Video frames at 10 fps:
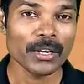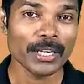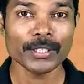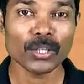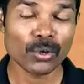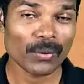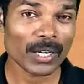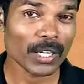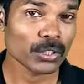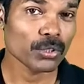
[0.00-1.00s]
In the lower
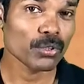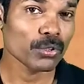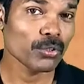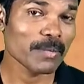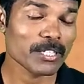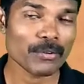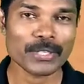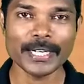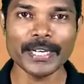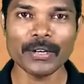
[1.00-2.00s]
classes also you must have
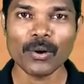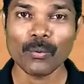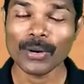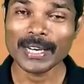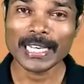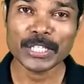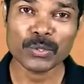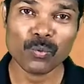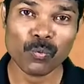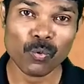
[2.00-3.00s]
studied. One is
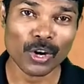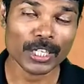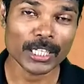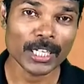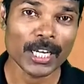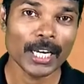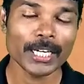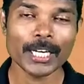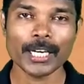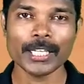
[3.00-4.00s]
water
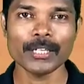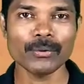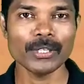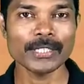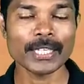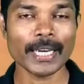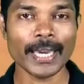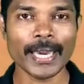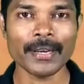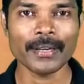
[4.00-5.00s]
and another one is
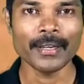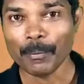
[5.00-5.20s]
air.